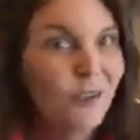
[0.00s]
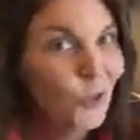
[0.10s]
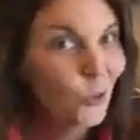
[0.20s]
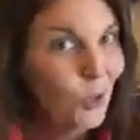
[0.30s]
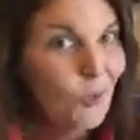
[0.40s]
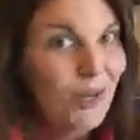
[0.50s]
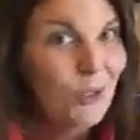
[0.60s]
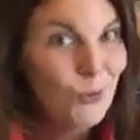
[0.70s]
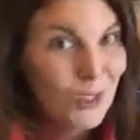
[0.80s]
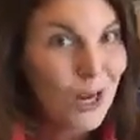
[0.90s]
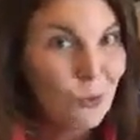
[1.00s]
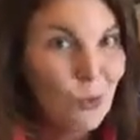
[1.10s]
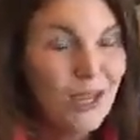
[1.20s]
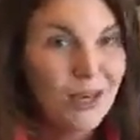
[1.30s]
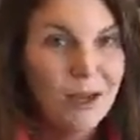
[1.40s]
It's a great way to use it
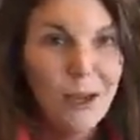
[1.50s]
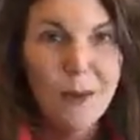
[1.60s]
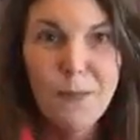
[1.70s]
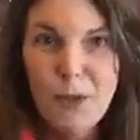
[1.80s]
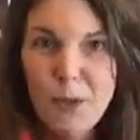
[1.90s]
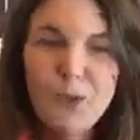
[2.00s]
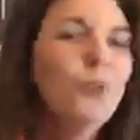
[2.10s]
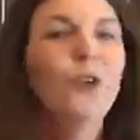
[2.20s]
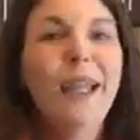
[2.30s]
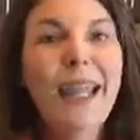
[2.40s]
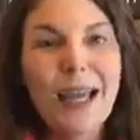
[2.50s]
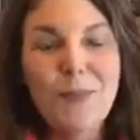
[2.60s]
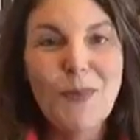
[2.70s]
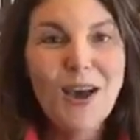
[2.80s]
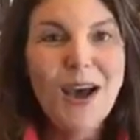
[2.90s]
up. We had a beautiful
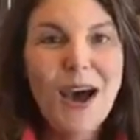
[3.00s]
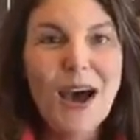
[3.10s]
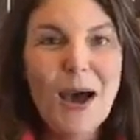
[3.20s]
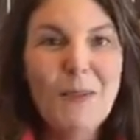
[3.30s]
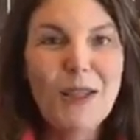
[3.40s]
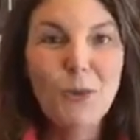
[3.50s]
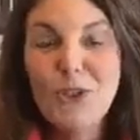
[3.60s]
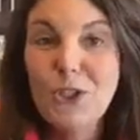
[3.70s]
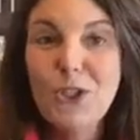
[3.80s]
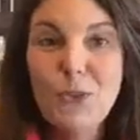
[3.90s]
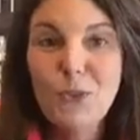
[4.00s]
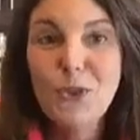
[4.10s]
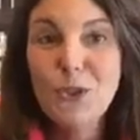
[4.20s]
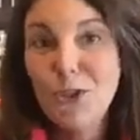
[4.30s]
ham, and there were just